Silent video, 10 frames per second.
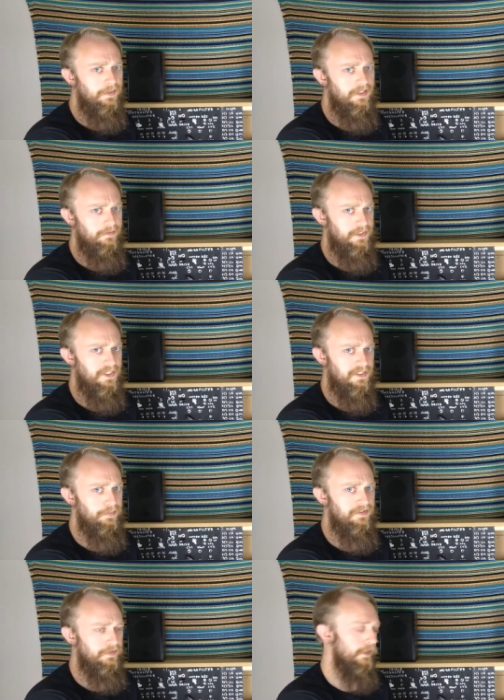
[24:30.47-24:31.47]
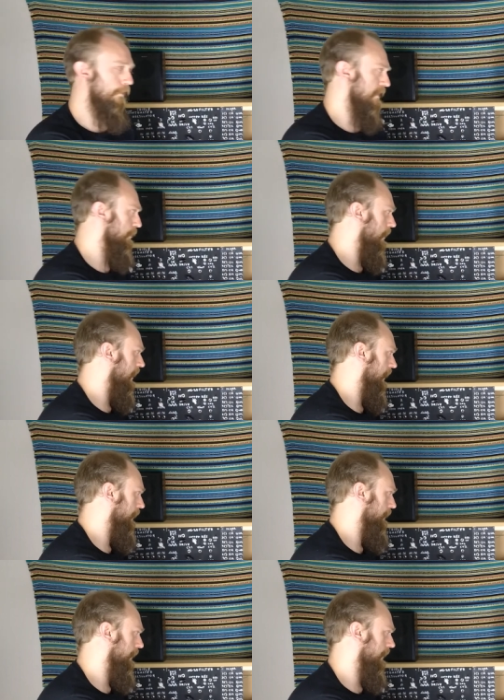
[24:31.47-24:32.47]
maybe there was just a bit of a loose
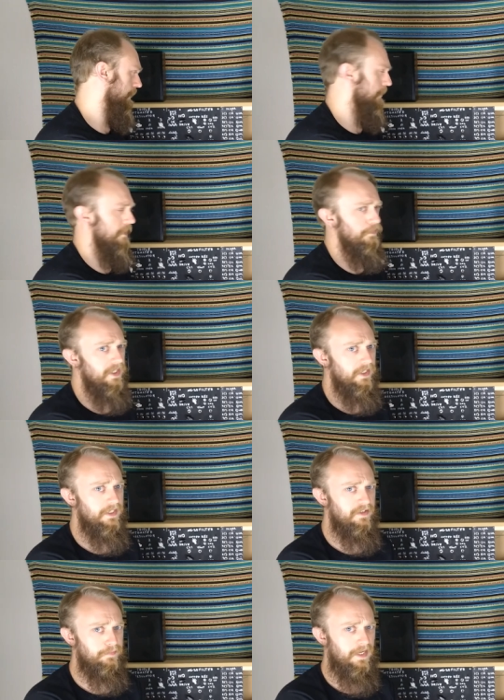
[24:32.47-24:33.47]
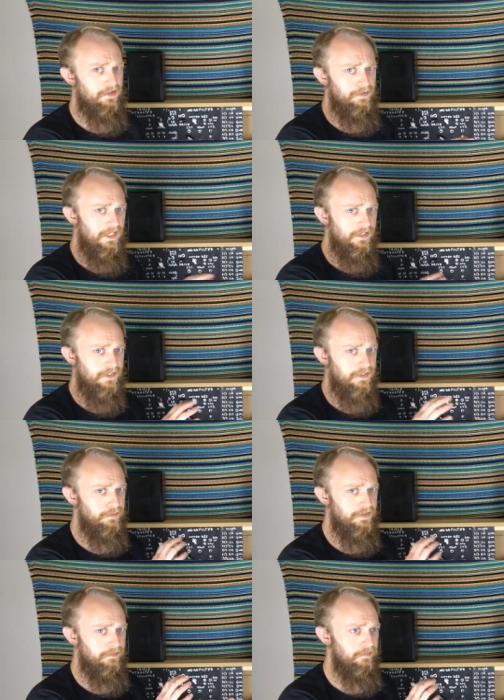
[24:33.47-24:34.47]
wire and there wasn't really enough power getting
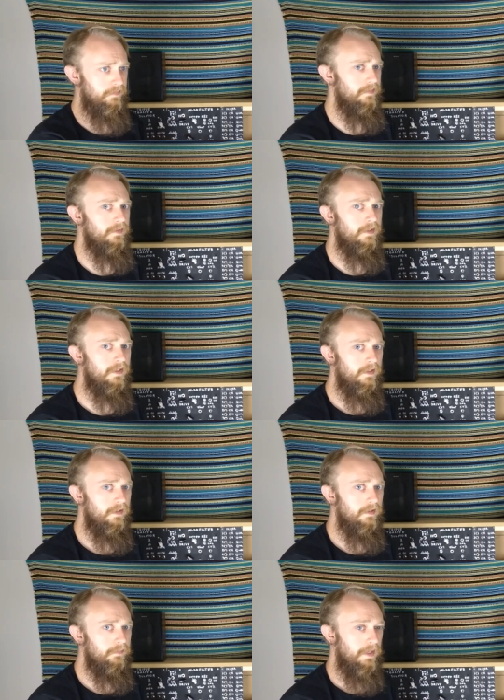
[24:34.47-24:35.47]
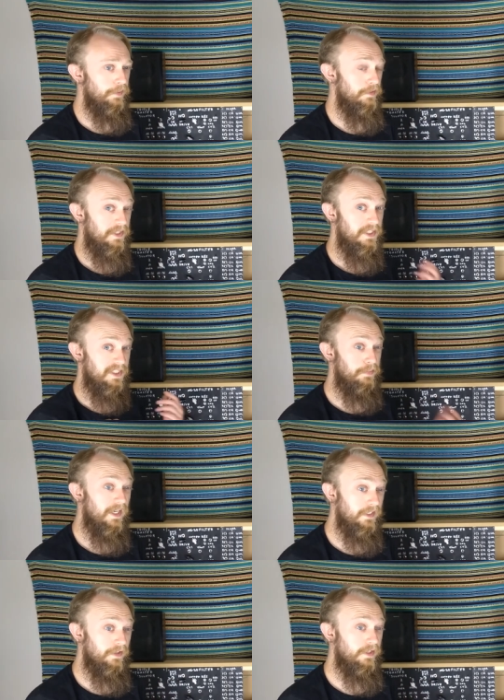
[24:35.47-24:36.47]
to it. Maybe I was just
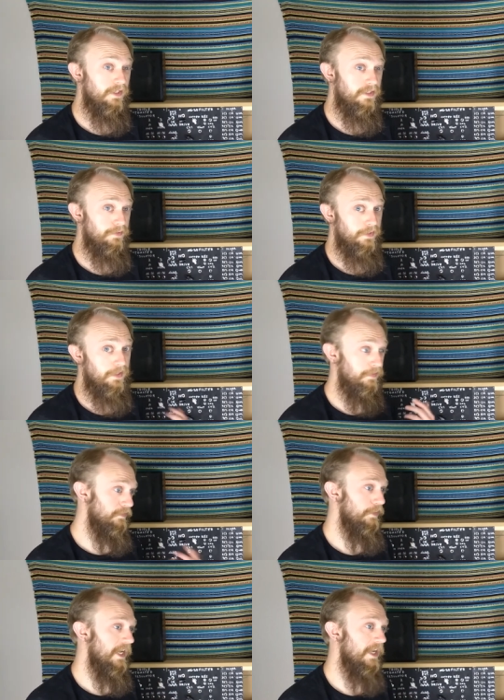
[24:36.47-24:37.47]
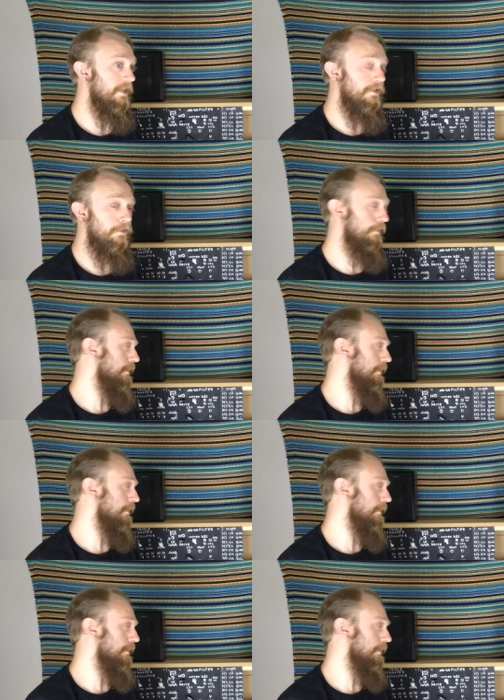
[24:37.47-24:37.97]
smelling things that were coming from my head.